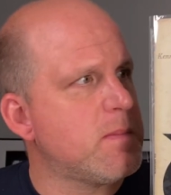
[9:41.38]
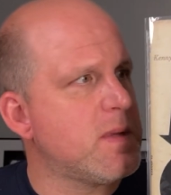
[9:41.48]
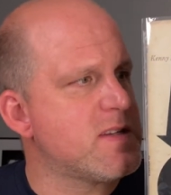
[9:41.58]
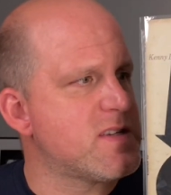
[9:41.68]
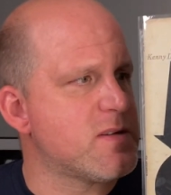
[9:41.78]

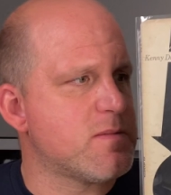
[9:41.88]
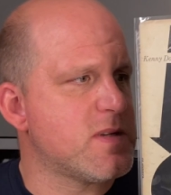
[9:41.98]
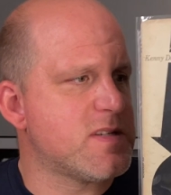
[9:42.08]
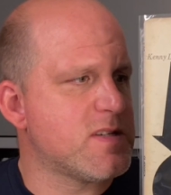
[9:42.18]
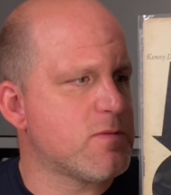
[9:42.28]
It's
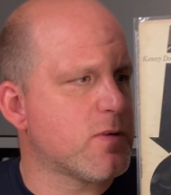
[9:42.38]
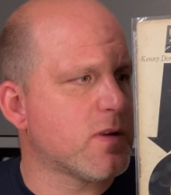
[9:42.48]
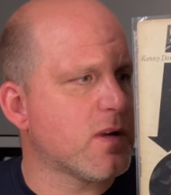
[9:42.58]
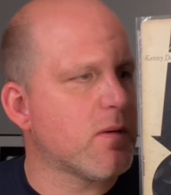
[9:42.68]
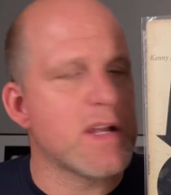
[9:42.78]
in
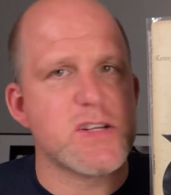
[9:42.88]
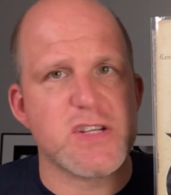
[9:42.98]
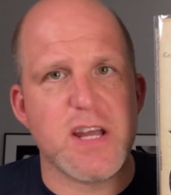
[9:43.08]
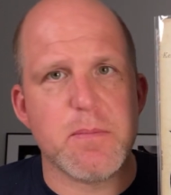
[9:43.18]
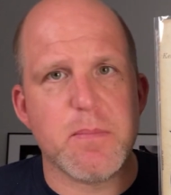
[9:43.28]
really great
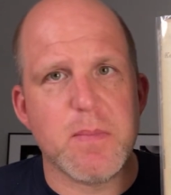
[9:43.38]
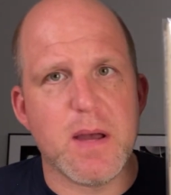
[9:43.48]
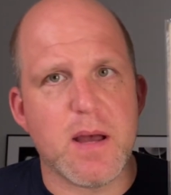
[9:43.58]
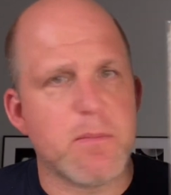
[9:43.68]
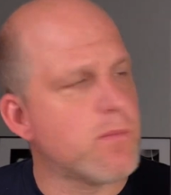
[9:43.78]
shape.
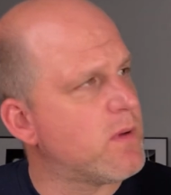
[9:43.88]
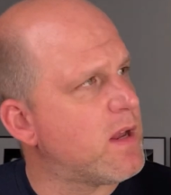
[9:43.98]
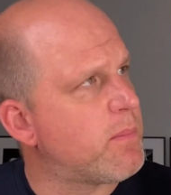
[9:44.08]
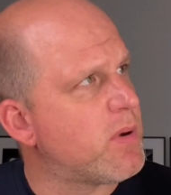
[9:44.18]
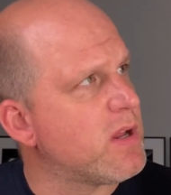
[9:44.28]

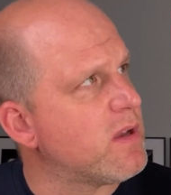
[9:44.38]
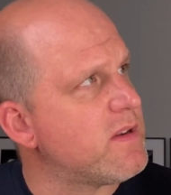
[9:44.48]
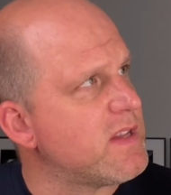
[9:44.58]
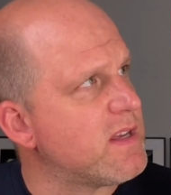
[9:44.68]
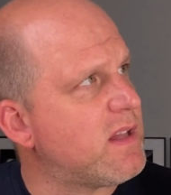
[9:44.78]
Got a pretty
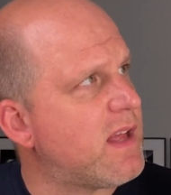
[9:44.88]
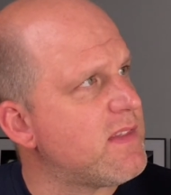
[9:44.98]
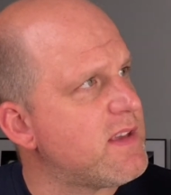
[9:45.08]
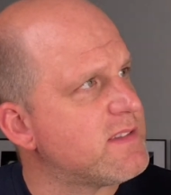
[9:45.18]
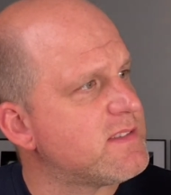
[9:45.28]
good deal on
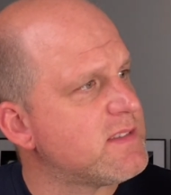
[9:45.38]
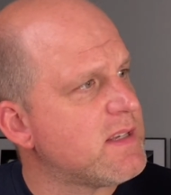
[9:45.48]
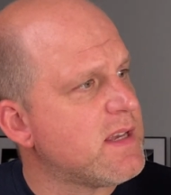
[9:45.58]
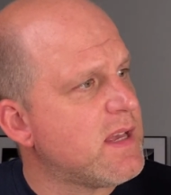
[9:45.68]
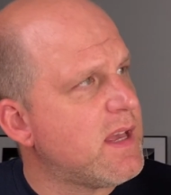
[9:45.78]
this.
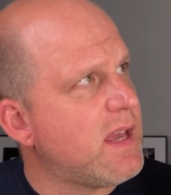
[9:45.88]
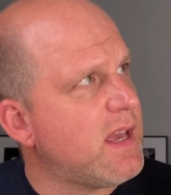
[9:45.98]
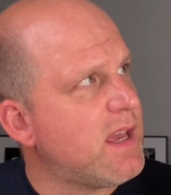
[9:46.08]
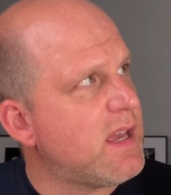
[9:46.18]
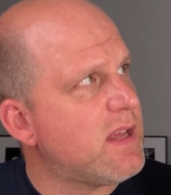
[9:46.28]

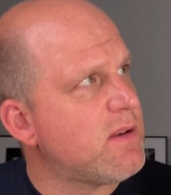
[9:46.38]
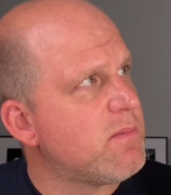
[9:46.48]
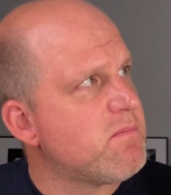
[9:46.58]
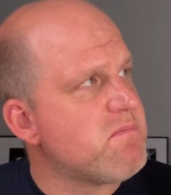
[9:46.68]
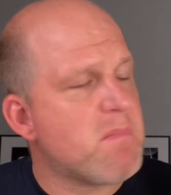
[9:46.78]

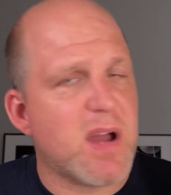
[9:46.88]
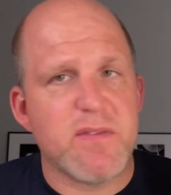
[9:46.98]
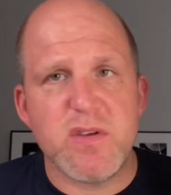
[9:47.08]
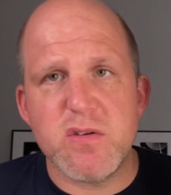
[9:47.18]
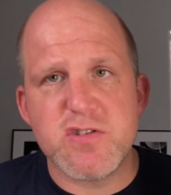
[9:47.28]
And my
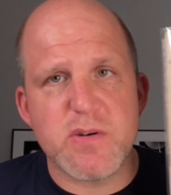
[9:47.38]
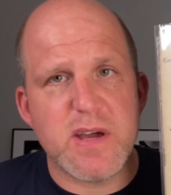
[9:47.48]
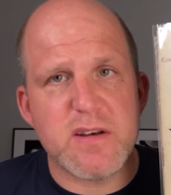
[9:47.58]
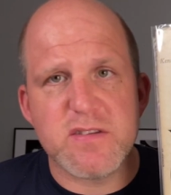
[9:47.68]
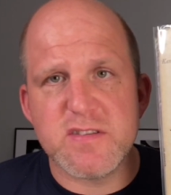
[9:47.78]
view, Joe
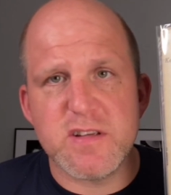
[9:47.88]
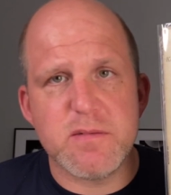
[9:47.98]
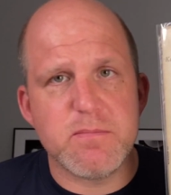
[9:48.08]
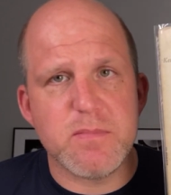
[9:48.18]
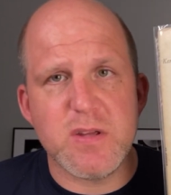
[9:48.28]

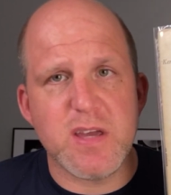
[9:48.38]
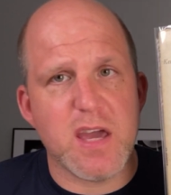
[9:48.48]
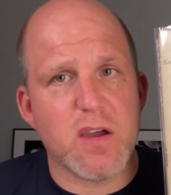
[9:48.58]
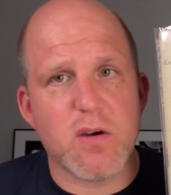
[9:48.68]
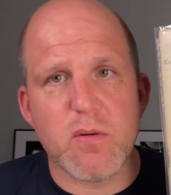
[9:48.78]
Henderson, you
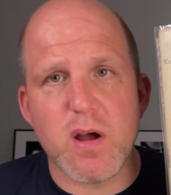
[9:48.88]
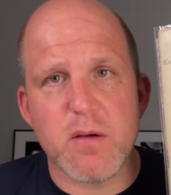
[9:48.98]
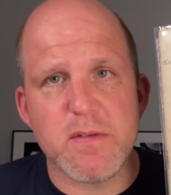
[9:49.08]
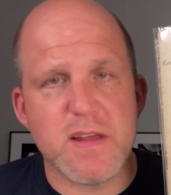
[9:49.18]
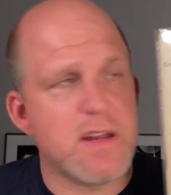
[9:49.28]
can't go wrong
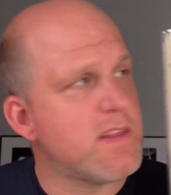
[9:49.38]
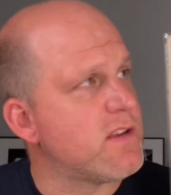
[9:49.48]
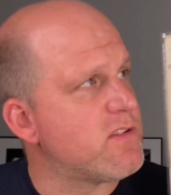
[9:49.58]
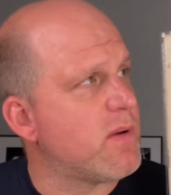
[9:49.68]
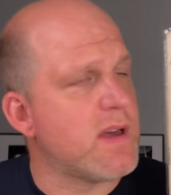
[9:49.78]
with
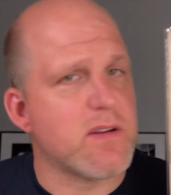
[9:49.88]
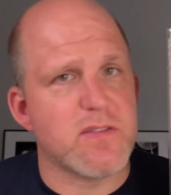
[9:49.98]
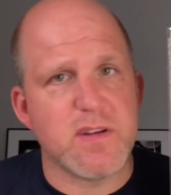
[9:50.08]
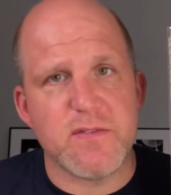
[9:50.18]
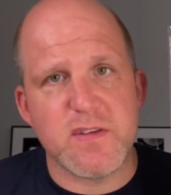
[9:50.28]
anything Joe
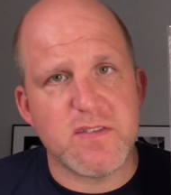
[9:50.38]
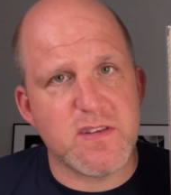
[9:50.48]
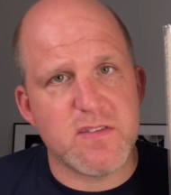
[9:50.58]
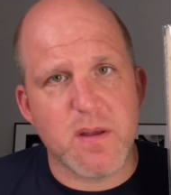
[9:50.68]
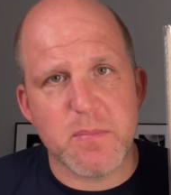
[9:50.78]
Henderson. If you see
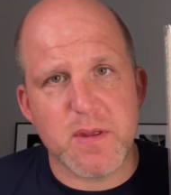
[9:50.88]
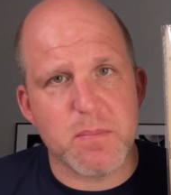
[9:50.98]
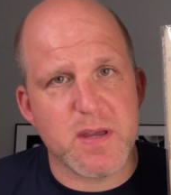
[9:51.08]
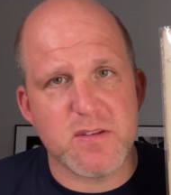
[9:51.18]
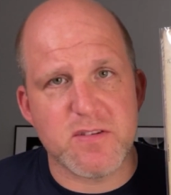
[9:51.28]
something,
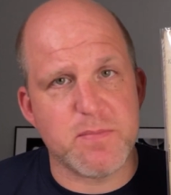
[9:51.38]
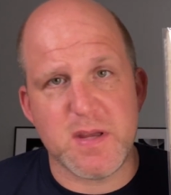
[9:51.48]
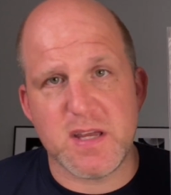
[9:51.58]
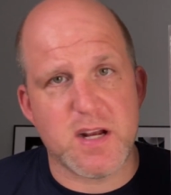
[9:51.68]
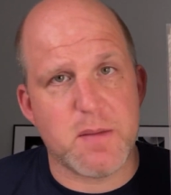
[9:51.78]
just
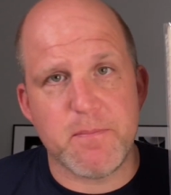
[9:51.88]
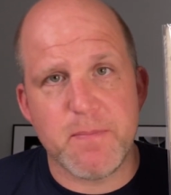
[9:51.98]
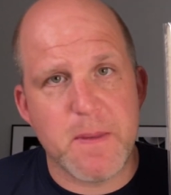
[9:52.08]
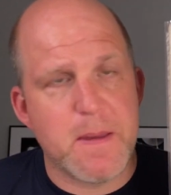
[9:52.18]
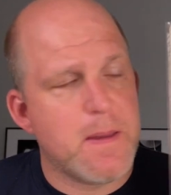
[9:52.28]
pick it up.
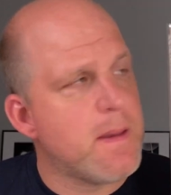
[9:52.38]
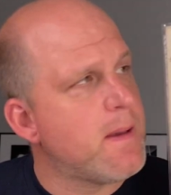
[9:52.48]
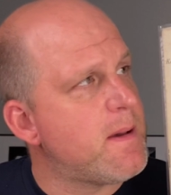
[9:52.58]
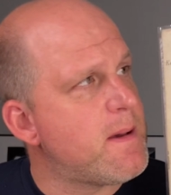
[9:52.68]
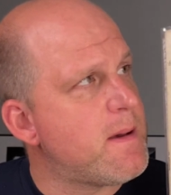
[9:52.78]

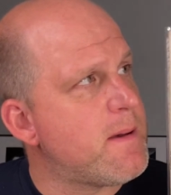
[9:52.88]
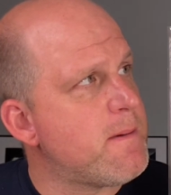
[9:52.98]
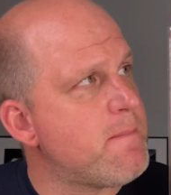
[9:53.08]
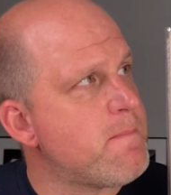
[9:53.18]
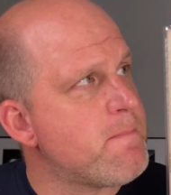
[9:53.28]

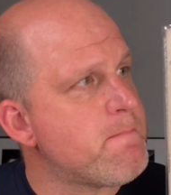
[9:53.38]
Um,